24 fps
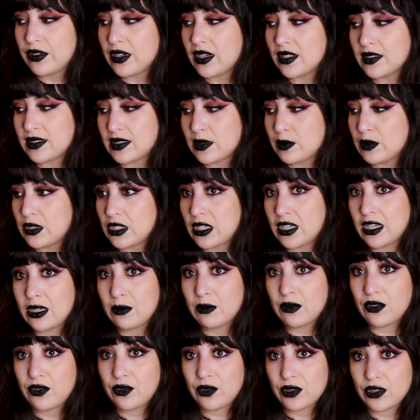got some
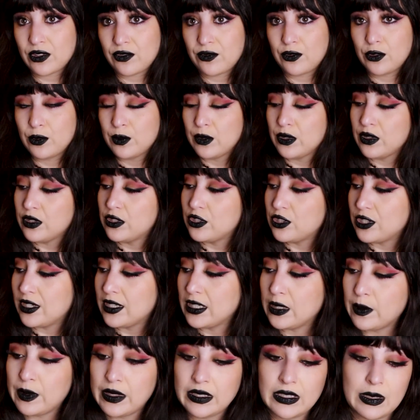time before the full moon in
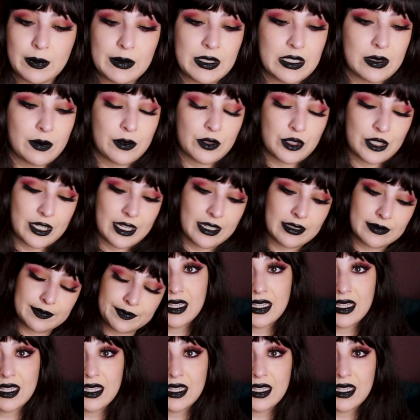January. Let me double check.